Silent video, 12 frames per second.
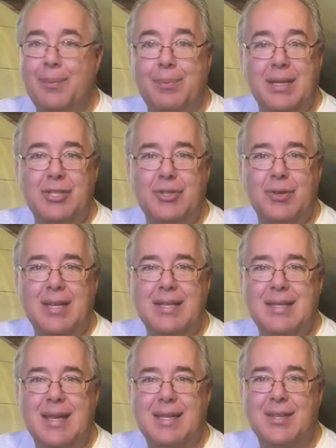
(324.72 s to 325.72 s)
Please join
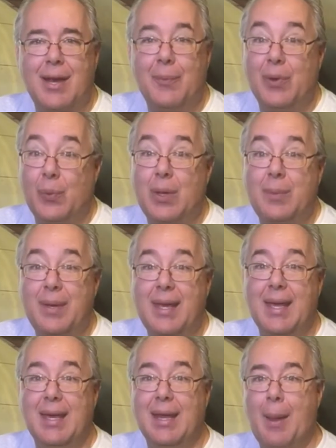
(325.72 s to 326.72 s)
us next time when we
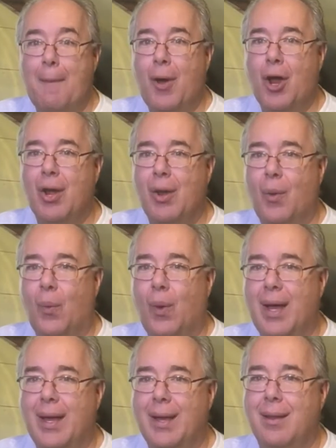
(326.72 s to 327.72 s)
begin Part
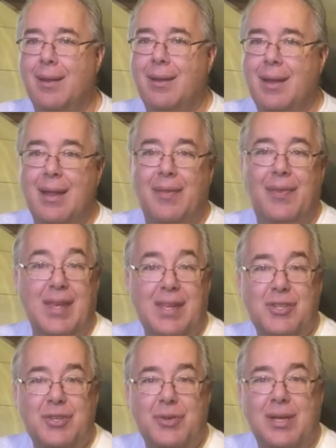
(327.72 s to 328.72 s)
1, the
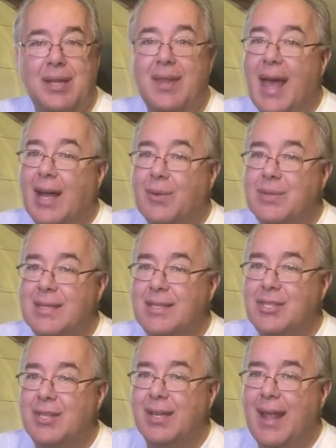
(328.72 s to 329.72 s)
history, the
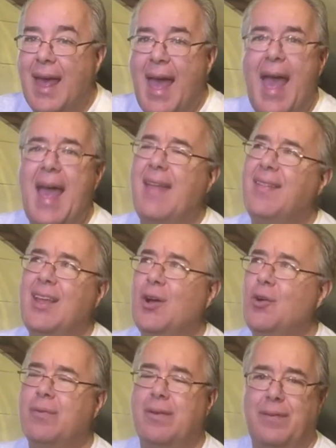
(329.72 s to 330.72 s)
acquisition, and the
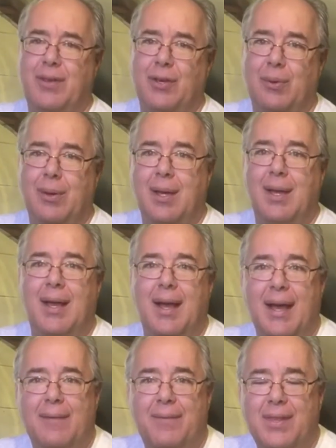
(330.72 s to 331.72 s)
overview
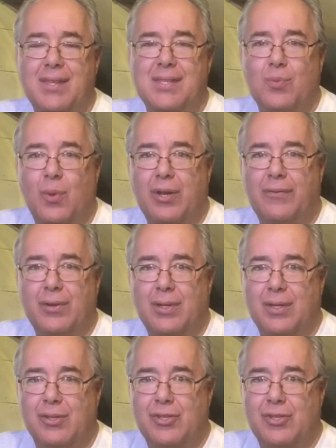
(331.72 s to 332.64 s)
of this wonderful little